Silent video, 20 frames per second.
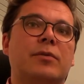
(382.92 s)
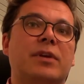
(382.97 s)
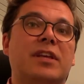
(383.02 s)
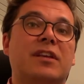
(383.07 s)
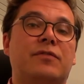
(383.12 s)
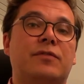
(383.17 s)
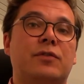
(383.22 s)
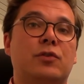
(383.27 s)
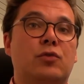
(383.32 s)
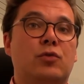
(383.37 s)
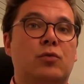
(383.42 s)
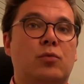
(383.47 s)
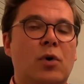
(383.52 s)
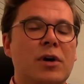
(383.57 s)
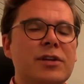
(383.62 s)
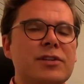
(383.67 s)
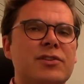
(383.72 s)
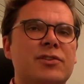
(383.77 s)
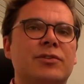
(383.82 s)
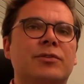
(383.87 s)
if you
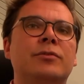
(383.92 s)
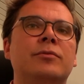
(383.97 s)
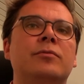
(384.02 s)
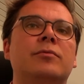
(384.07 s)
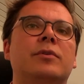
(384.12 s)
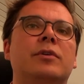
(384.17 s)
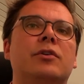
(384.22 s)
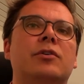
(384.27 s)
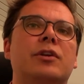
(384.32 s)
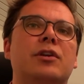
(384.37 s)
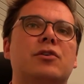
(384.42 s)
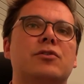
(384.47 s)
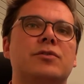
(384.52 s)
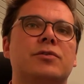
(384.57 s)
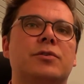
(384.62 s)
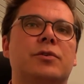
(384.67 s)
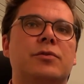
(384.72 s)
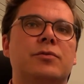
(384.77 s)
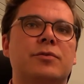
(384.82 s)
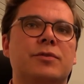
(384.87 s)
want to, you can
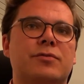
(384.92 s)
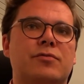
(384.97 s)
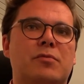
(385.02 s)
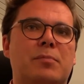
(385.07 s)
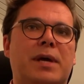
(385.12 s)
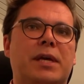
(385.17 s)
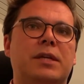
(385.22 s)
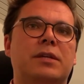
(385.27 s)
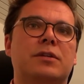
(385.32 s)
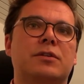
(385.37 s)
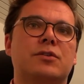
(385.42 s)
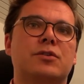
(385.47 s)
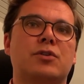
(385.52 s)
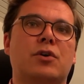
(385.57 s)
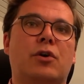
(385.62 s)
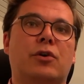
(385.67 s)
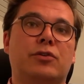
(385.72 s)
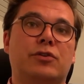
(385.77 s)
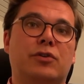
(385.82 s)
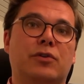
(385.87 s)
also use reminders
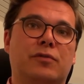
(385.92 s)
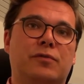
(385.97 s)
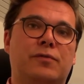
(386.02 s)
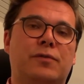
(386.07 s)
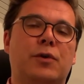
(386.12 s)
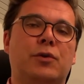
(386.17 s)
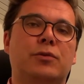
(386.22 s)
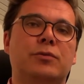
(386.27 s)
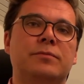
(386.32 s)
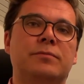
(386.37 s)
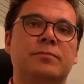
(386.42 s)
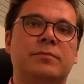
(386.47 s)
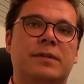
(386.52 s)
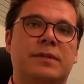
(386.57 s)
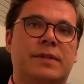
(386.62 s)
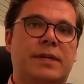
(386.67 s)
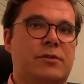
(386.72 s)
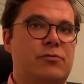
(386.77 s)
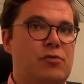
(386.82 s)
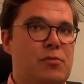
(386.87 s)
on your phone
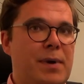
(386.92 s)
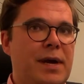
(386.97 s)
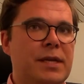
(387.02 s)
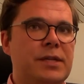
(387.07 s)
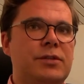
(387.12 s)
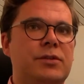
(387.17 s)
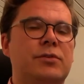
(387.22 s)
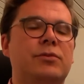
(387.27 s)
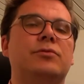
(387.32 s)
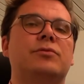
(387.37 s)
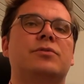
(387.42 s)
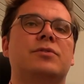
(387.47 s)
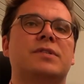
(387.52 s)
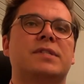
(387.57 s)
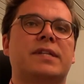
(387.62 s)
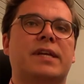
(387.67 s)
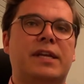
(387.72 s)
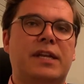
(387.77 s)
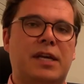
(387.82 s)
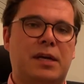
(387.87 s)
that remind you to
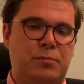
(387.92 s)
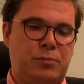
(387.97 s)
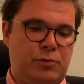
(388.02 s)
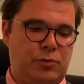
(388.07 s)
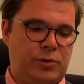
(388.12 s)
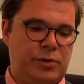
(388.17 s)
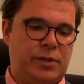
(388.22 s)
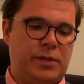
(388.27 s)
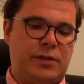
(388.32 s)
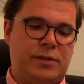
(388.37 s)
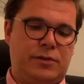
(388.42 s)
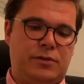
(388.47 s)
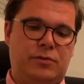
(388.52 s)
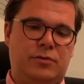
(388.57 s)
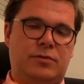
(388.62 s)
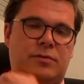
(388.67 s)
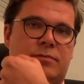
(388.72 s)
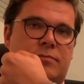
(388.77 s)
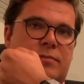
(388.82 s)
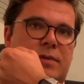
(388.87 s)
stand up, or you can
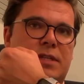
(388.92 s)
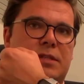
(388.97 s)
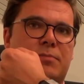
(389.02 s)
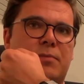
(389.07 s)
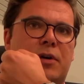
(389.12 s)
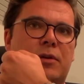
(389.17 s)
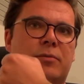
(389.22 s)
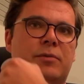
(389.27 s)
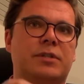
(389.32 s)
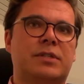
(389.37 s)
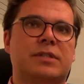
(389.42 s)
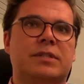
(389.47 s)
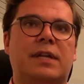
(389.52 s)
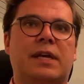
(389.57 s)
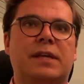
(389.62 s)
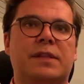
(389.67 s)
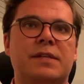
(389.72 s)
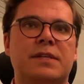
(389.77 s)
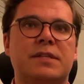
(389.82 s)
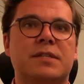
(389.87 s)
use a smartwatch
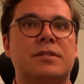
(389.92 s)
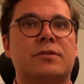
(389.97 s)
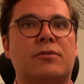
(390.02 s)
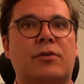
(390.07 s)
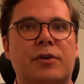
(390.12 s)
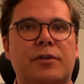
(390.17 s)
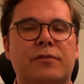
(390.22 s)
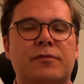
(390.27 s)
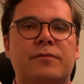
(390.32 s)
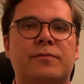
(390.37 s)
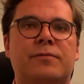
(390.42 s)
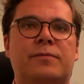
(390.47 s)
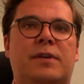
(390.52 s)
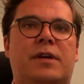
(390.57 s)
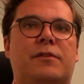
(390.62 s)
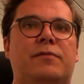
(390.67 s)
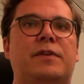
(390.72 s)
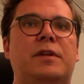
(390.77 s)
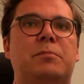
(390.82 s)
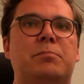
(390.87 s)
like this or a
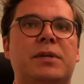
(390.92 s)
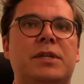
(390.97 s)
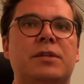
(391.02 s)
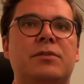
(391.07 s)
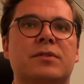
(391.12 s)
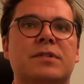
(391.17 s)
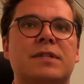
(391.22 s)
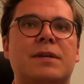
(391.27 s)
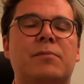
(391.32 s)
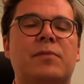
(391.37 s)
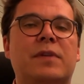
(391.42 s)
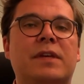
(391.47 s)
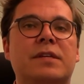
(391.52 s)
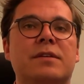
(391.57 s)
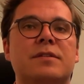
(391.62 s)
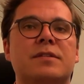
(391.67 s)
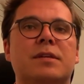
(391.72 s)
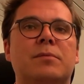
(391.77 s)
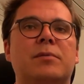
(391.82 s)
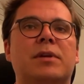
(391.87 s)
Fitbit or
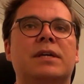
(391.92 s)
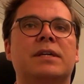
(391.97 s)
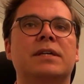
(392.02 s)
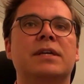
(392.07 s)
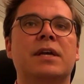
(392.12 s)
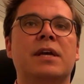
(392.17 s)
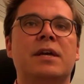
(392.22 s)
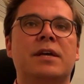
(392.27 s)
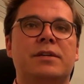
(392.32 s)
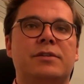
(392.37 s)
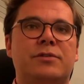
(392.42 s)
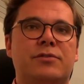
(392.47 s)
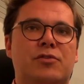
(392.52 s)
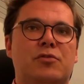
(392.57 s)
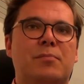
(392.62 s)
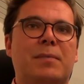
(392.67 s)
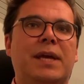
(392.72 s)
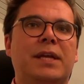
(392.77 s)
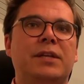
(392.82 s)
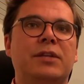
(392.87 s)
something similar to
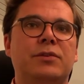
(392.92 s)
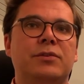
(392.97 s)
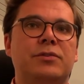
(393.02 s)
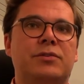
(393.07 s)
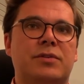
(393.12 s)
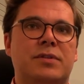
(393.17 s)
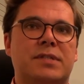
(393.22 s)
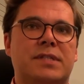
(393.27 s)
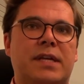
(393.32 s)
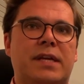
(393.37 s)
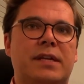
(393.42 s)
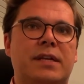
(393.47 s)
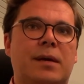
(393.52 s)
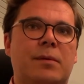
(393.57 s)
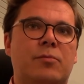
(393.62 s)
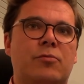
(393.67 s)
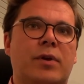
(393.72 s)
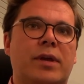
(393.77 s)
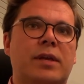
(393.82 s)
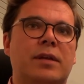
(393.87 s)
remind you to stand
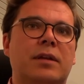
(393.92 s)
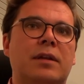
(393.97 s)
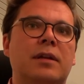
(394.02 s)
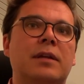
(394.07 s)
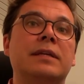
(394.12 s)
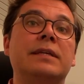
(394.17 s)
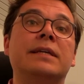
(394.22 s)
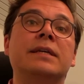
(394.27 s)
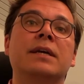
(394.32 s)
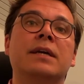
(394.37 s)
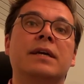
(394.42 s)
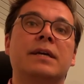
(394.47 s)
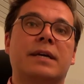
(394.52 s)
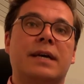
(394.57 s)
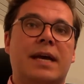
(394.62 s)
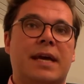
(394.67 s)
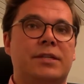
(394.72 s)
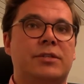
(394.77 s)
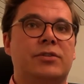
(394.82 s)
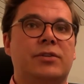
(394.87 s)
up regularly
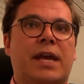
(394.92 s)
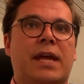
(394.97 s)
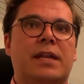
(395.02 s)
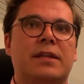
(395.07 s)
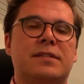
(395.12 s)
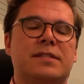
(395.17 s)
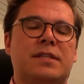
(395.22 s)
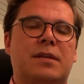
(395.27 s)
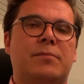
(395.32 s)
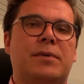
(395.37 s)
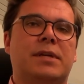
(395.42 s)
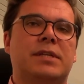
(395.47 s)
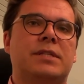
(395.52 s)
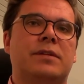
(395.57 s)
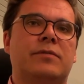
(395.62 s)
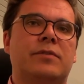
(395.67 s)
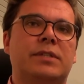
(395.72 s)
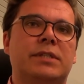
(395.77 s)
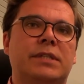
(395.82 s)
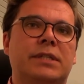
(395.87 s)
and to get in some
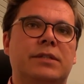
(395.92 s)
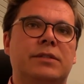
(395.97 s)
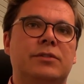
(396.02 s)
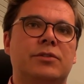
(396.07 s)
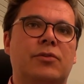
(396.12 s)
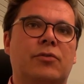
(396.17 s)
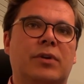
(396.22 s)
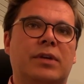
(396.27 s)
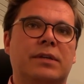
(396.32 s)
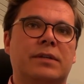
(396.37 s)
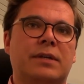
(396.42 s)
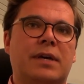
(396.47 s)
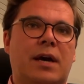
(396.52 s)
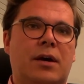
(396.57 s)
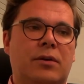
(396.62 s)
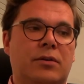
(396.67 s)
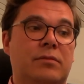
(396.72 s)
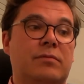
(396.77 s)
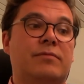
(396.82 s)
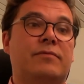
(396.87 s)
activity during
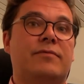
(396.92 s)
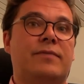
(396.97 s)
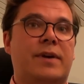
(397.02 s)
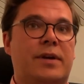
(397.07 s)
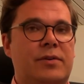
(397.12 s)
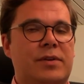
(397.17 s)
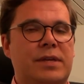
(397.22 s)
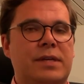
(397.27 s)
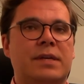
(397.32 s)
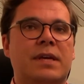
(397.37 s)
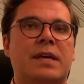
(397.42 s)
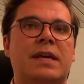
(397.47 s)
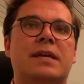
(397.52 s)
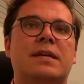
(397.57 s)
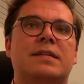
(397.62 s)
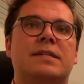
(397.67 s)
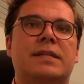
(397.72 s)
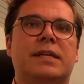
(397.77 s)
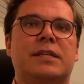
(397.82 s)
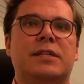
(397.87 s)
our very
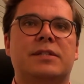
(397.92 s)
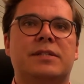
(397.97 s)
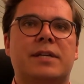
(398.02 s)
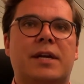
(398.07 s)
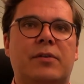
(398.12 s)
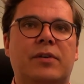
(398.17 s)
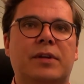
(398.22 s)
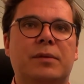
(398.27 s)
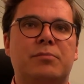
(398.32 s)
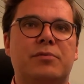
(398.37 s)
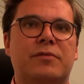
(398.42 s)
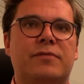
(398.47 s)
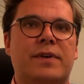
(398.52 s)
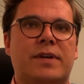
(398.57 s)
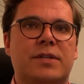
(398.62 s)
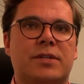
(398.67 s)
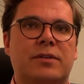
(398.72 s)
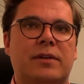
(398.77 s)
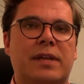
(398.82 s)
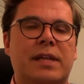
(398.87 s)
sedentary
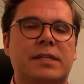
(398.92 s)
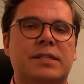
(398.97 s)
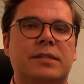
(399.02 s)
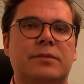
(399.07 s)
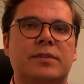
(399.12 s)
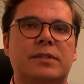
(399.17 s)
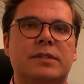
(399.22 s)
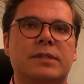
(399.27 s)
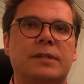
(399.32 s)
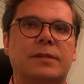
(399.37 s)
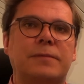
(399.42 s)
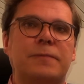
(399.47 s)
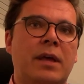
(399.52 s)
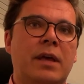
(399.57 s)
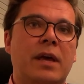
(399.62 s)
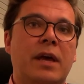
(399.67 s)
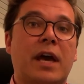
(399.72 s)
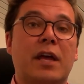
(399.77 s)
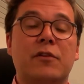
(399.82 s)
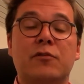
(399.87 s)
professional activity.
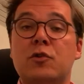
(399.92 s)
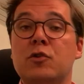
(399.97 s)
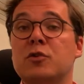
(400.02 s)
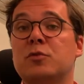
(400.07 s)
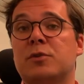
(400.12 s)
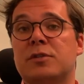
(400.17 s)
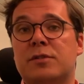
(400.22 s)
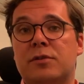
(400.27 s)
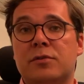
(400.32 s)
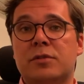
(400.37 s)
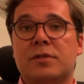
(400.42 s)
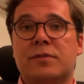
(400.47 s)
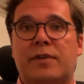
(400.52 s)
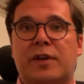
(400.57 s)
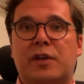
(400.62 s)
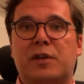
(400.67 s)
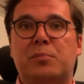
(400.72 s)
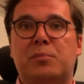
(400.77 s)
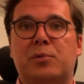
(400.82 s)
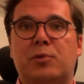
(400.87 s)
And of course, what's also
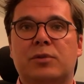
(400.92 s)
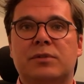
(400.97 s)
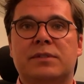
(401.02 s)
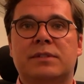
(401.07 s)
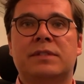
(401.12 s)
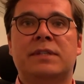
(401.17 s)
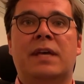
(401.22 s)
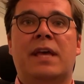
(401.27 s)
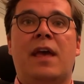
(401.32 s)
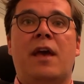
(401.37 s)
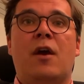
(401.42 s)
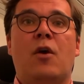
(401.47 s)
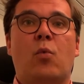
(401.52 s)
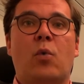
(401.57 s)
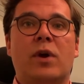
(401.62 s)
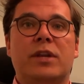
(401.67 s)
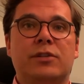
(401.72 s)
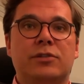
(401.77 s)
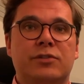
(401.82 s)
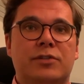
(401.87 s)
very important,
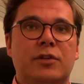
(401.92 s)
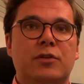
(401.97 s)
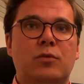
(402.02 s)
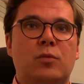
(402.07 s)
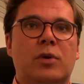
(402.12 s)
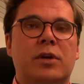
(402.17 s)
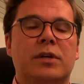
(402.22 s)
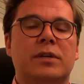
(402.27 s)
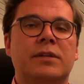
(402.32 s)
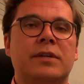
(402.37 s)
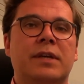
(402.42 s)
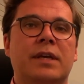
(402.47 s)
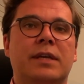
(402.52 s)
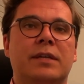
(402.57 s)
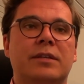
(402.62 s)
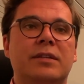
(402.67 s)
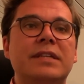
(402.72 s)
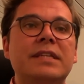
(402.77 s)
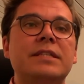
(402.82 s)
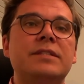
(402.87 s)
when you don't work,
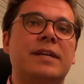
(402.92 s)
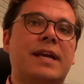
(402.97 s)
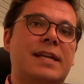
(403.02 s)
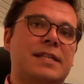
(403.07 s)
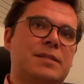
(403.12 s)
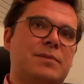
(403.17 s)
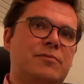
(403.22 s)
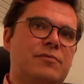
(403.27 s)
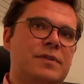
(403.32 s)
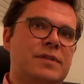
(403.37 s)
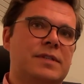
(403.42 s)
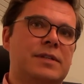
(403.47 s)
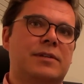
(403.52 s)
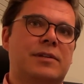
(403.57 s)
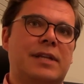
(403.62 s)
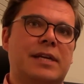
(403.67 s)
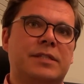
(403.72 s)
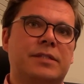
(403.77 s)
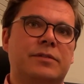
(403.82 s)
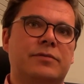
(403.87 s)
you need to get some
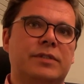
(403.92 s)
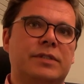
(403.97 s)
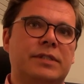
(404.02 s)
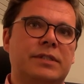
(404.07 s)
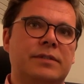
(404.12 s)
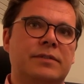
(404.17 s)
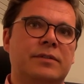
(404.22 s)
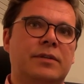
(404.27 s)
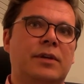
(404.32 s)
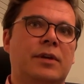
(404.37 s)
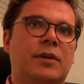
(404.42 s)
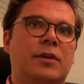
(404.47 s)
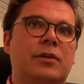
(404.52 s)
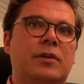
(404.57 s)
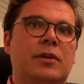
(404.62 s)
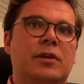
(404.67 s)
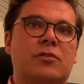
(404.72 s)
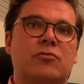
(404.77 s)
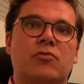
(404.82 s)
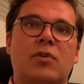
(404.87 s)
physical activity.
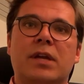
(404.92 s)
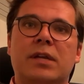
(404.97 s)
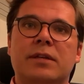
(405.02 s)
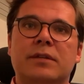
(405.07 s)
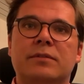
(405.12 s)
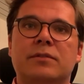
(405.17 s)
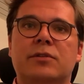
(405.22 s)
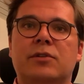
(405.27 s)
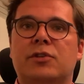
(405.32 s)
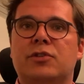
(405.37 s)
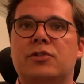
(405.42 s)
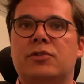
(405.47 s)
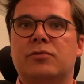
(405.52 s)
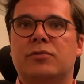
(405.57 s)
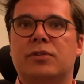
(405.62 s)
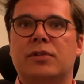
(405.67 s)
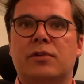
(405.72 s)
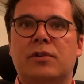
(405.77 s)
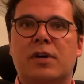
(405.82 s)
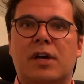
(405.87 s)
You can run, you can do
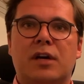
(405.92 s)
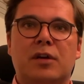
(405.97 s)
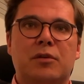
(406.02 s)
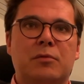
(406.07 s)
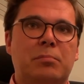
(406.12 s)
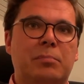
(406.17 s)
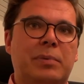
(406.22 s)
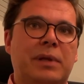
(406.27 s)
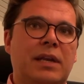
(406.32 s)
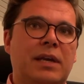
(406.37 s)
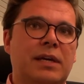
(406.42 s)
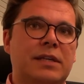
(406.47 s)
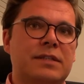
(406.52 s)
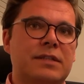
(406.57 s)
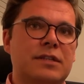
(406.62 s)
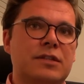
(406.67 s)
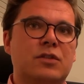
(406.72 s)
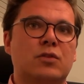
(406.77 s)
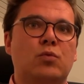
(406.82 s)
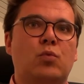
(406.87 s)
yoga,
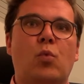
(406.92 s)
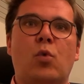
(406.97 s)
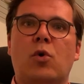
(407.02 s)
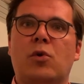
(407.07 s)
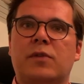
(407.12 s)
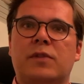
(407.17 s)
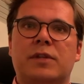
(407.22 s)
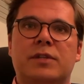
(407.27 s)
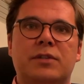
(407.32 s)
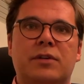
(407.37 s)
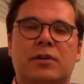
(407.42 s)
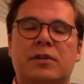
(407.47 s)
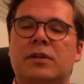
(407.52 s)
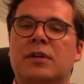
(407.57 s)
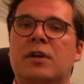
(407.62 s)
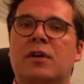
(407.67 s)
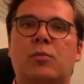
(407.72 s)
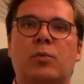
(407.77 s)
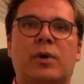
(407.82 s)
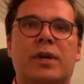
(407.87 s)
Pilates, walk the dog,
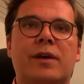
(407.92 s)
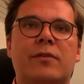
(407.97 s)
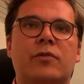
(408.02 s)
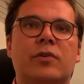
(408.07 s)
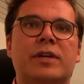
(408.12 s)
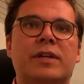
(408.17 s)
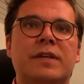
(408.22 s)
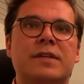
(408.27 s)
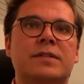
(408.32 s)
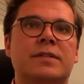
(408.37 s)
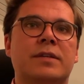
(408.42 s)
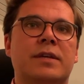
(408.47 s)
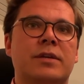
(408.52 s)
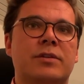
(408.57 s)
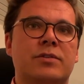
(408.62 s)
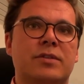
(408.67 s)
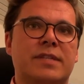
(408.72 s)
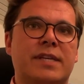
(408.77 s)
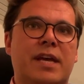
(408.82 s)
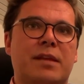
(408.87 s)
whatever it is,
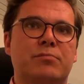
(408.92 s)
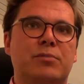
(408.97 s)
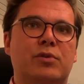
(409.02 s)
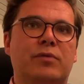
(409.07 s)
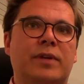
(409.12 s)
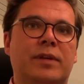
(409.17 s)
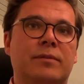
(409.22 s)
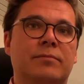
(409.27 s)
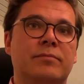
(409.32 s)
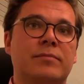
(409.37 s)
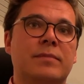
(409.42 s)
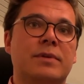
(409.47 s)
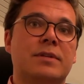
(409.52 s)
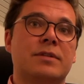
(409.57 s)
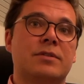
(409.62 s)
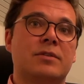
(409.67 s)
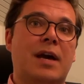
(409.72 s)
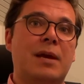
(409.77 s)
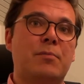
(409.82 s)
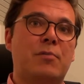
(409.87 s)
just get moving.
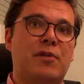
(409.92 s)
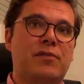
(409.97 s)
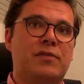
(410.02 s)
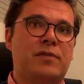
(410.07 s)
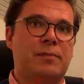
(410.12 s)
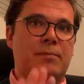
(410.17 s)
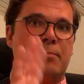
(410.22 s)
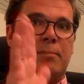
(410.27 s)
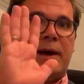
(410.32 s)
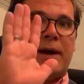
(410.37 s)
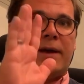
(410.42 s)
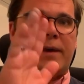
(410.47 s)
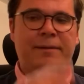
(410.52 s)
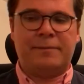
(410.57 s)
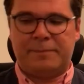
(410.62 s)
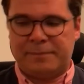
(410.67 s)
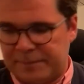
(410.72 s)
So I'm off. Bye.